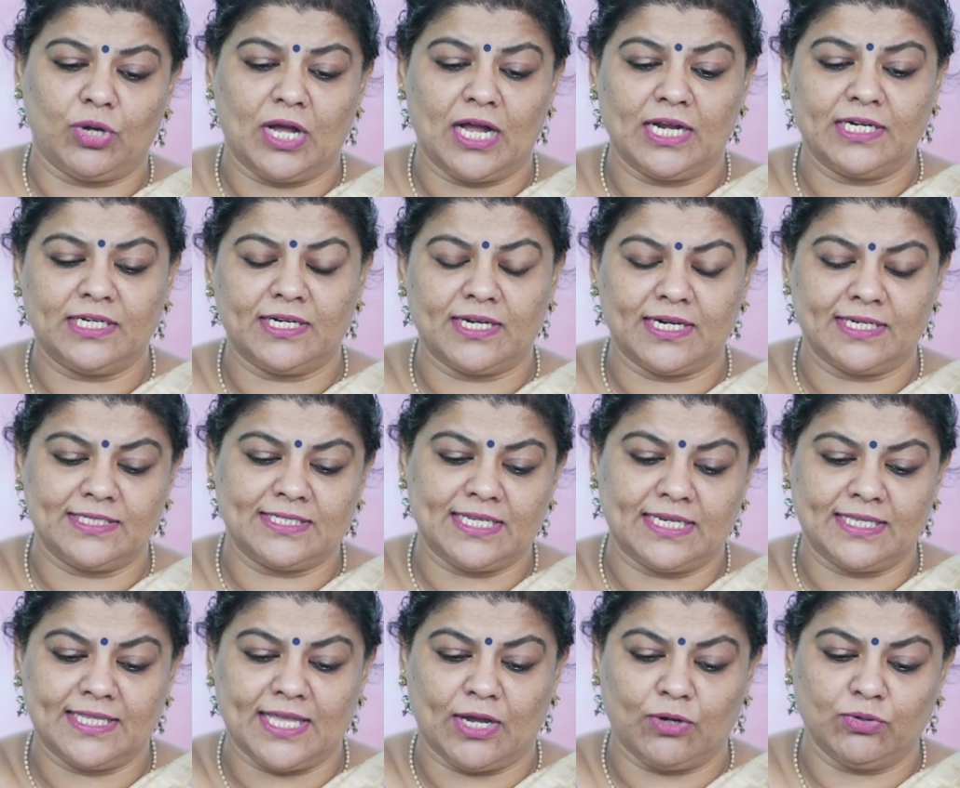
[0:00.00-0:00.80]
Hundreds
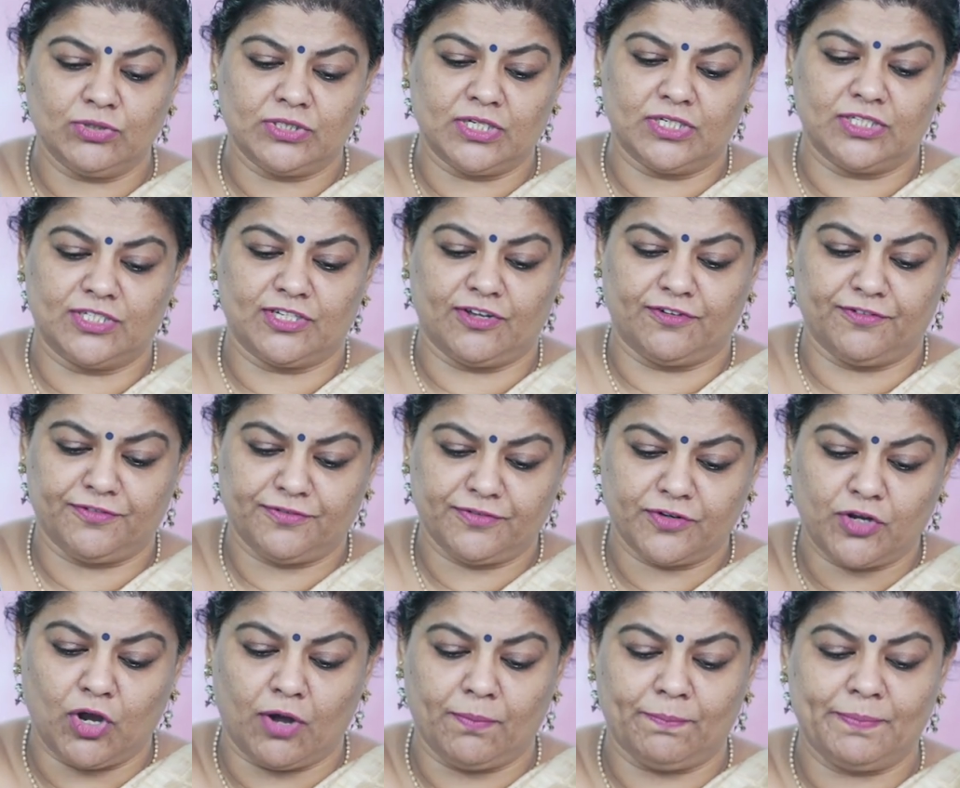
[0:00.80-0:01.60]
and thousands
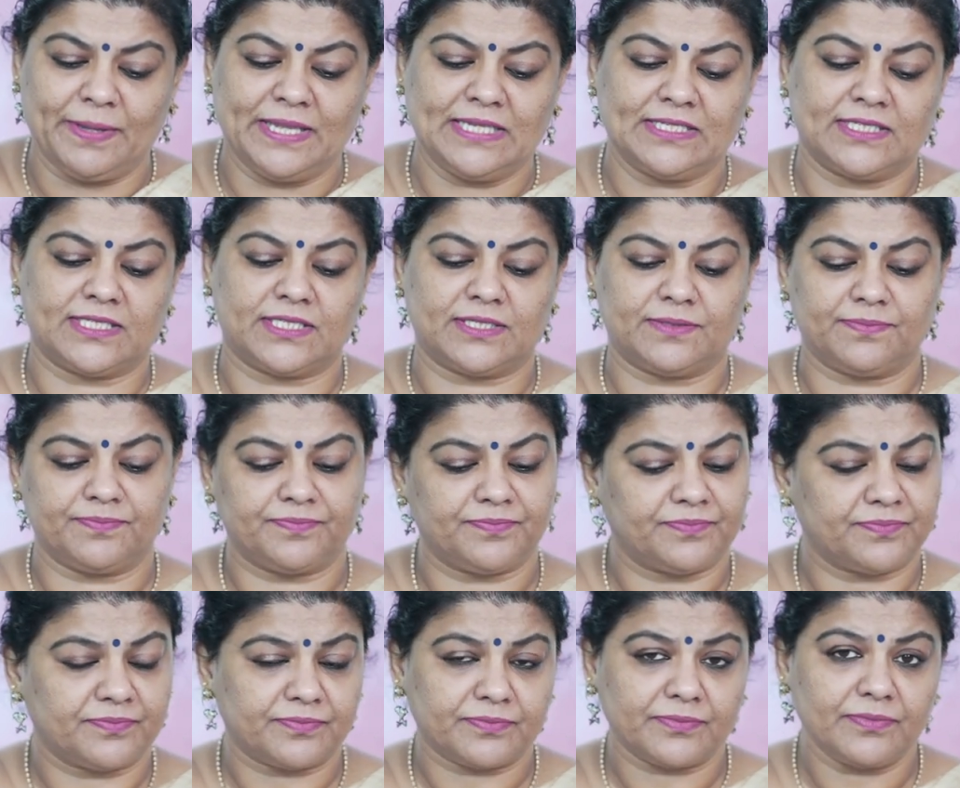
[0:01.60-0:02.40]
of copies
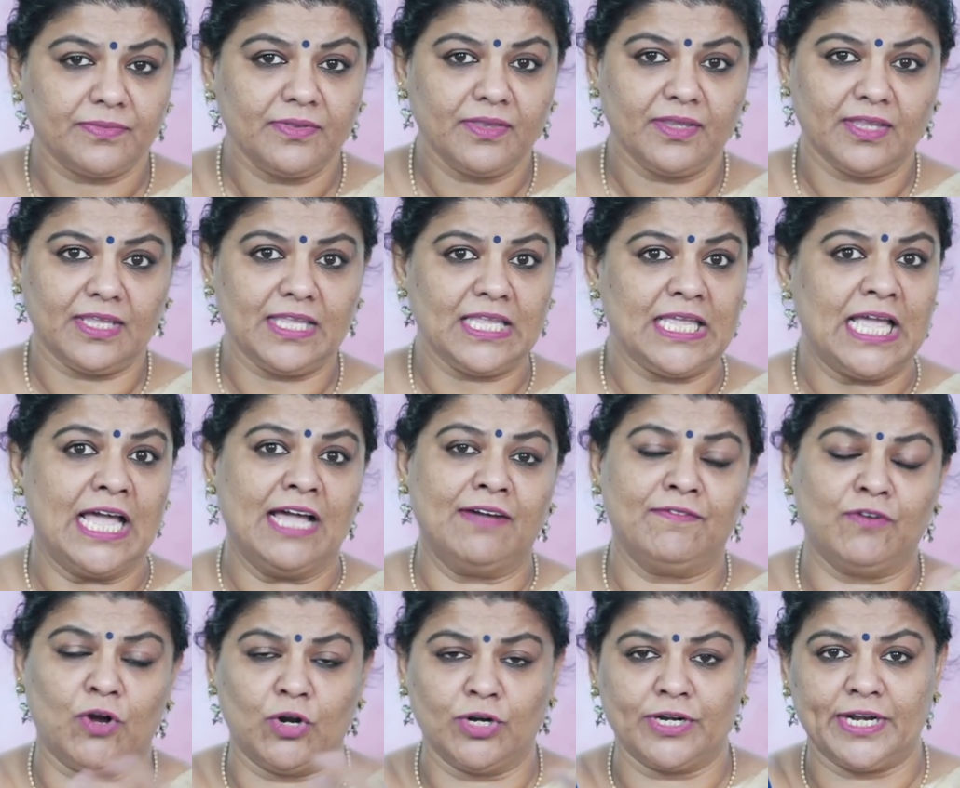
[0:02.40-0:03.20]

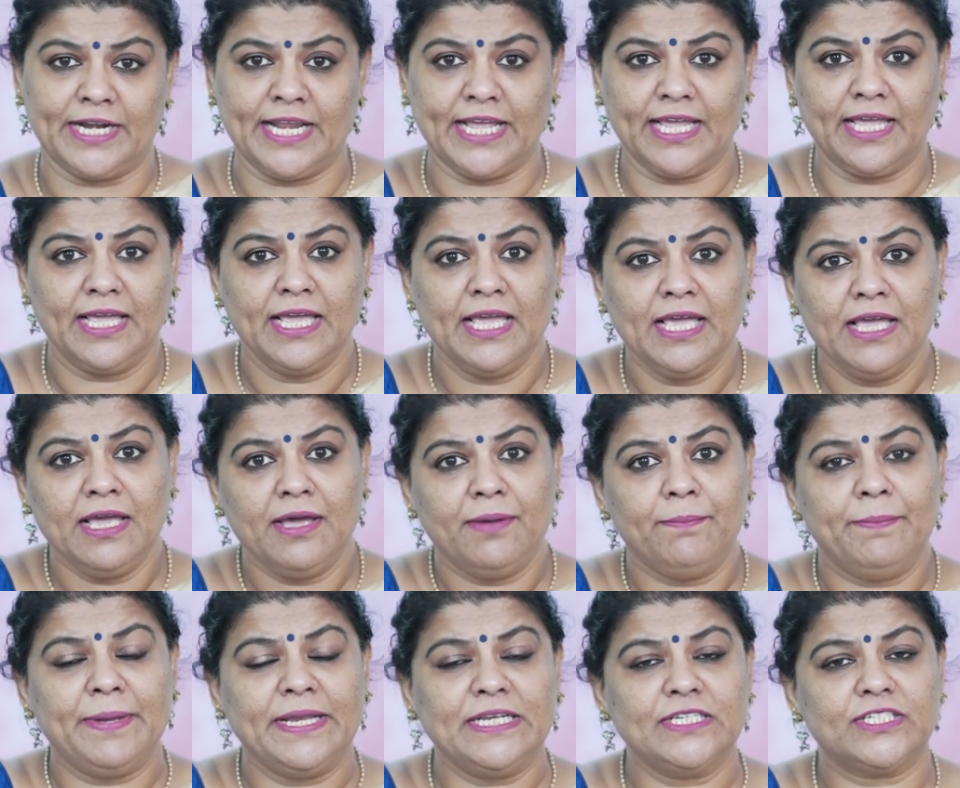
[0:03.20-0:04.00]
have already
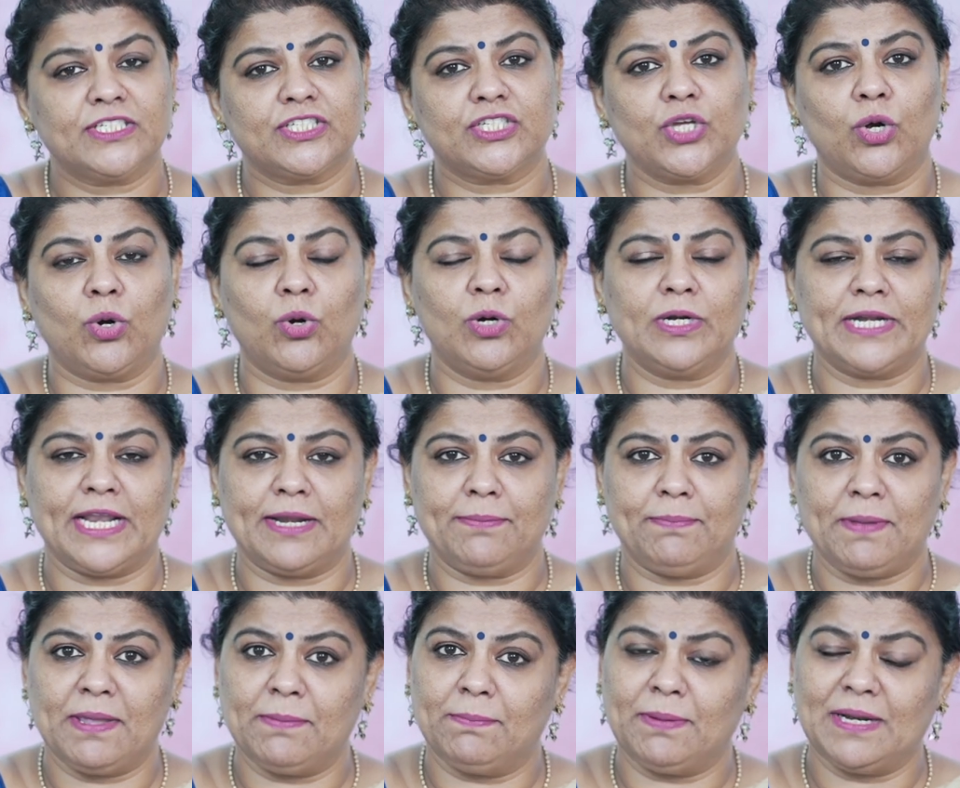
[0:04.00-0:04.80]
been sold
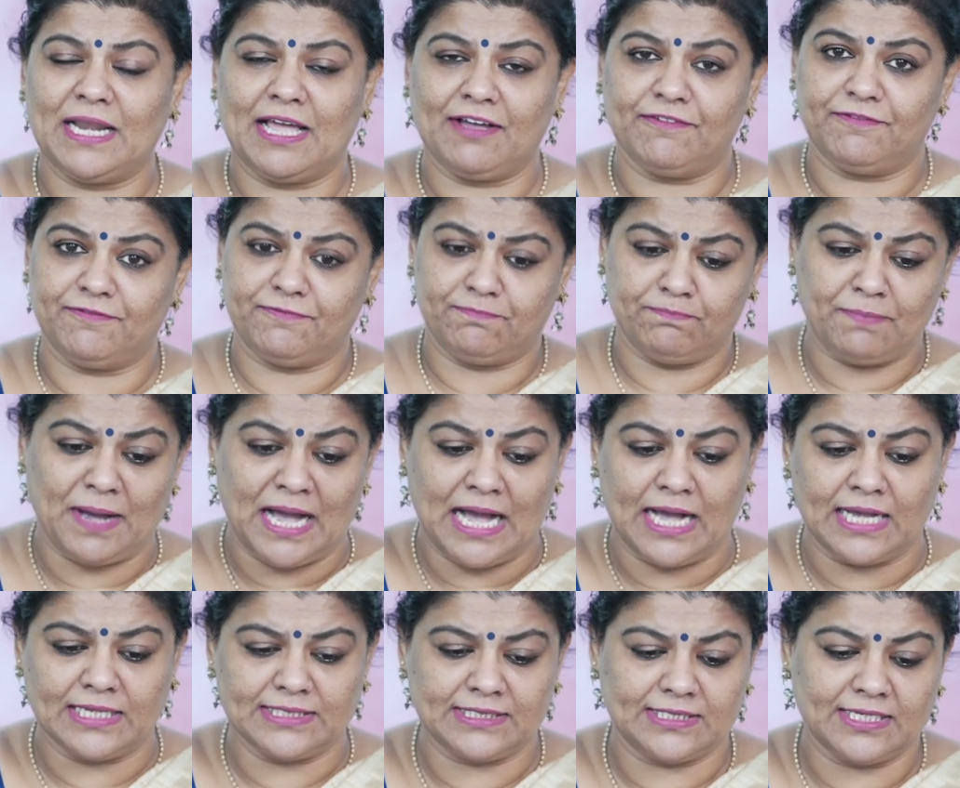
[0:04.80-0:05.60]
and people have
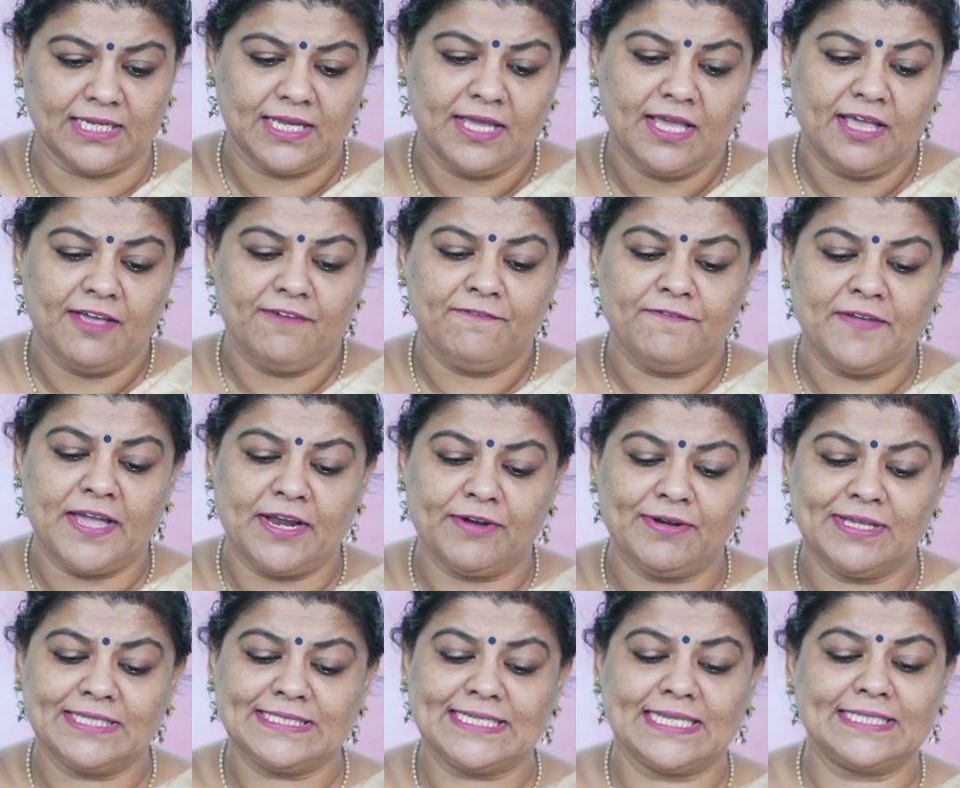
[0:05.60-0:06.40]
passed
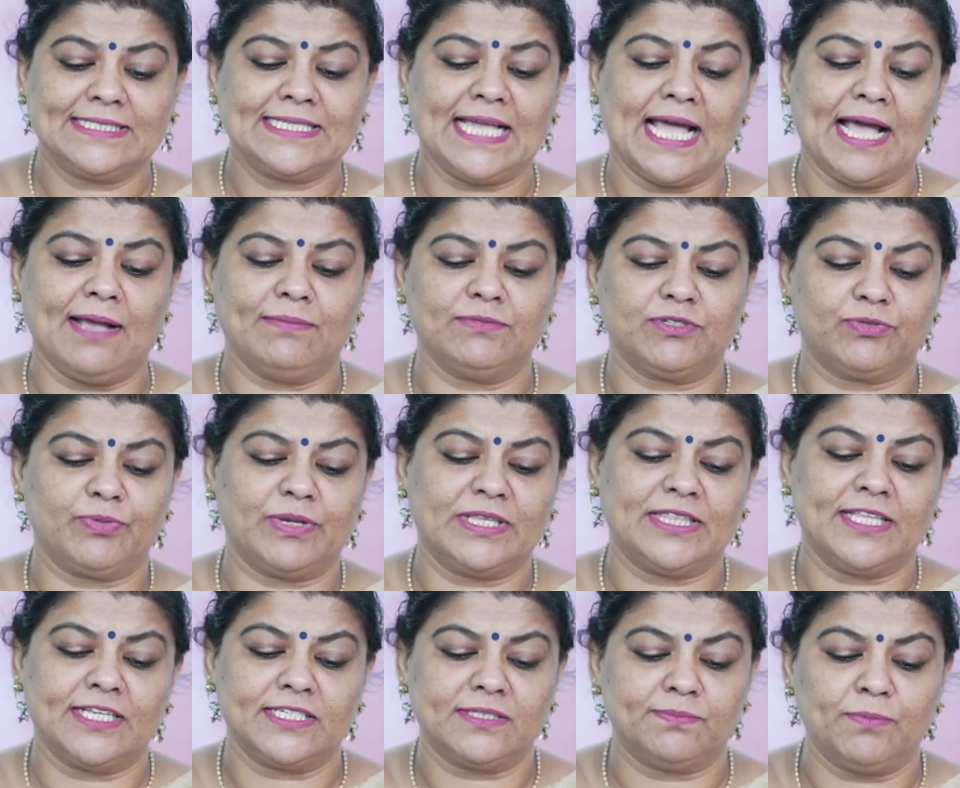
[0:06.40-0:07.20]
various exams
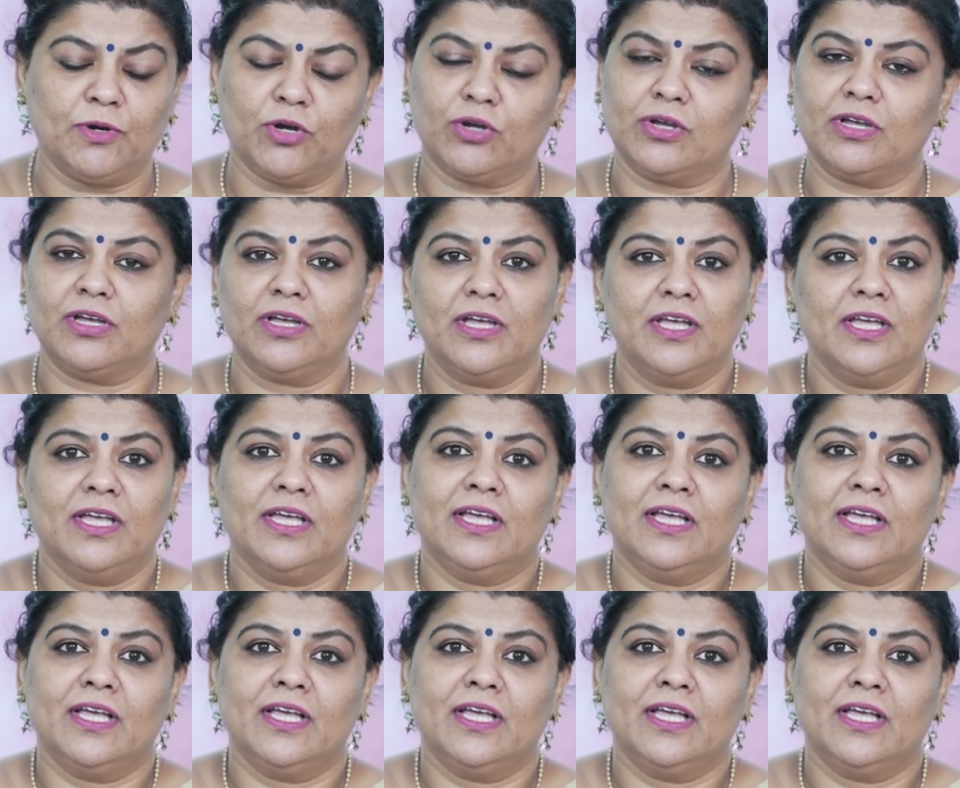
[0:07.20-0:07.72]
with this book.